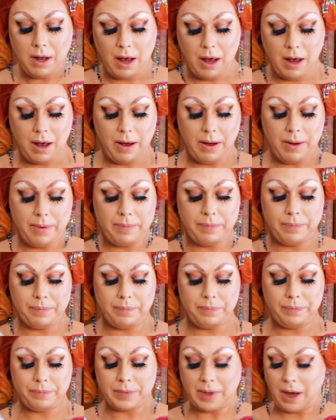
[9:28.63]

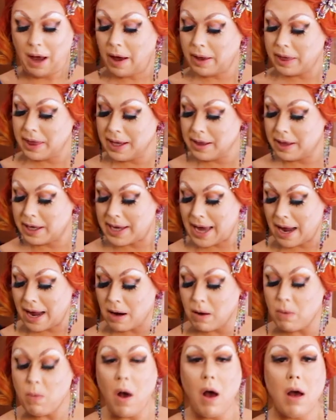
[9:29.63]
I think the
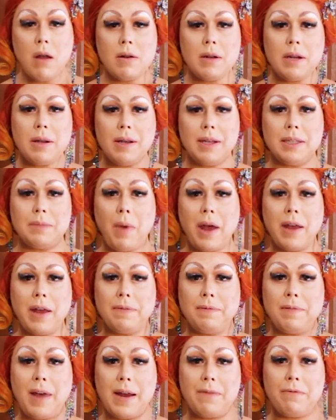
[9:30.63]
yellow one is my
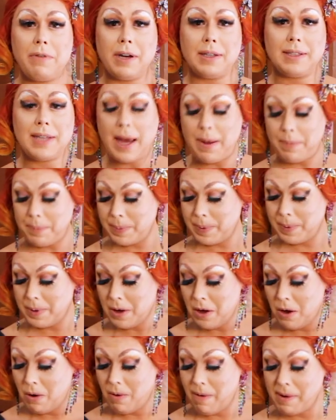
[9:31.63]
favourite tip,
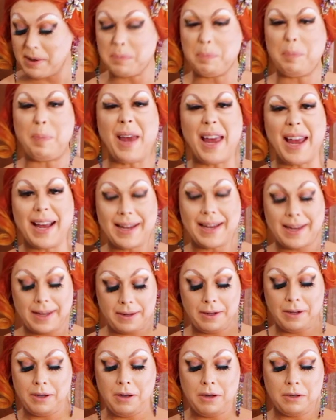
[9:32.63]
where it's big,
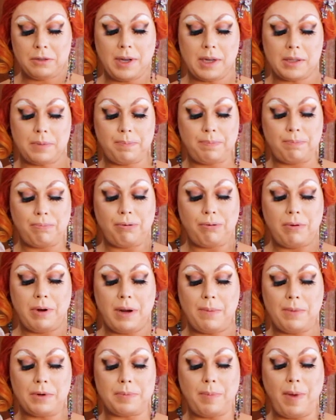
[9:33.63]
so that's
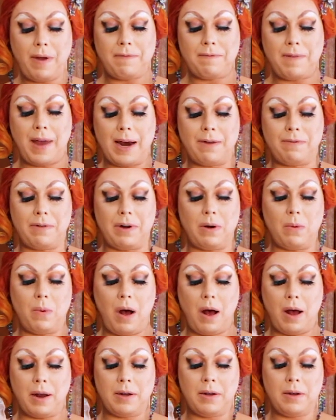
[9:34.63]
pretty much my favourite
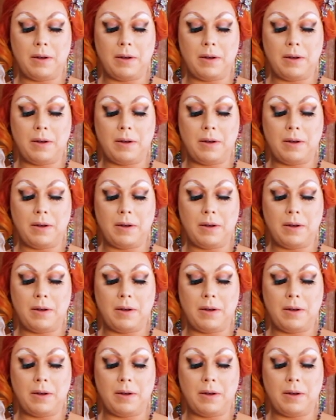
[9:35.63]
one.